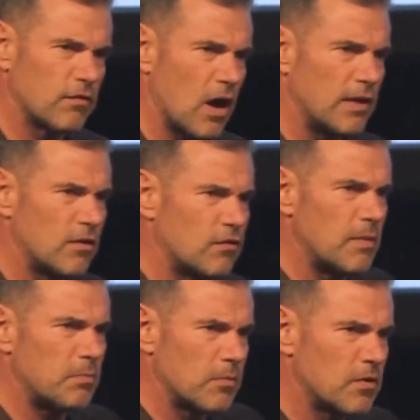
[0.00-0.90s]
signs and
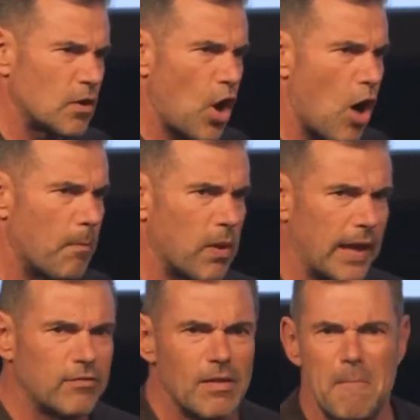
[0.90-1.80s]
symptoms is
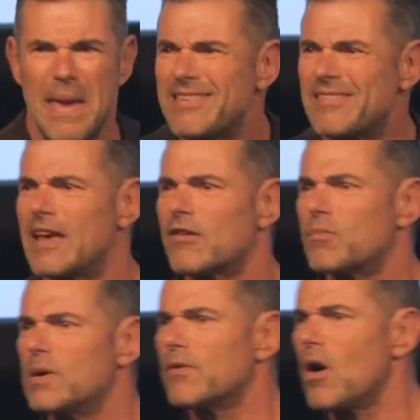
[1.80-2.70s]
complex. The best
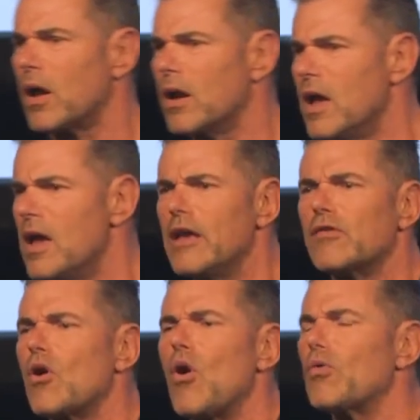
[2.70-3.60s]
test we've got
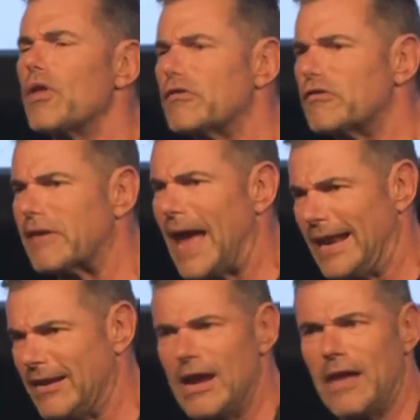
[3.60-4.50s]
is called the
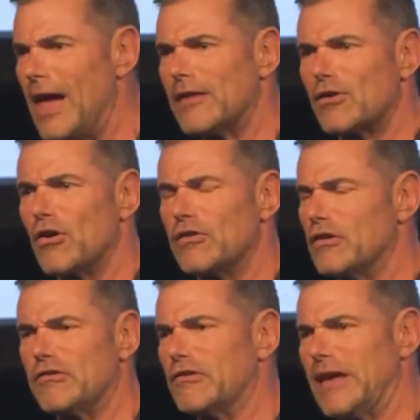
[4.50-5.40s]
SCAT, and that's because
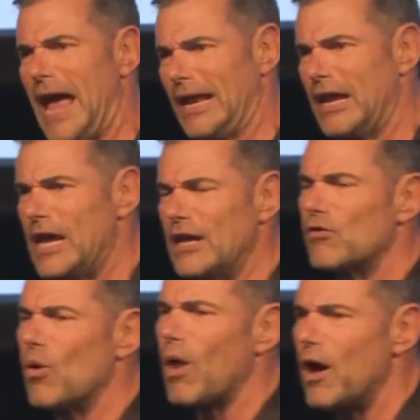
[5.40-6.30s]
it's scat.
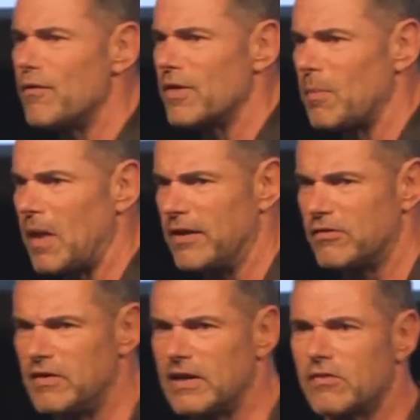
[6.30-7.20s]
It's all over the place.
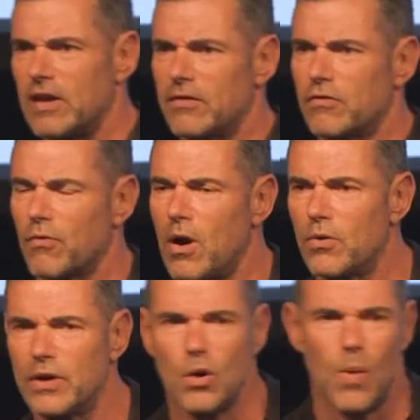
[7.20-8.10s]
Six tests
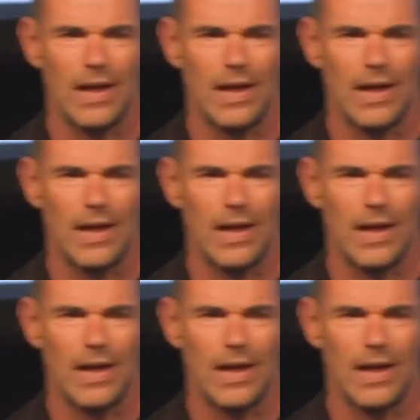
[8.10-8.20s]
rolled into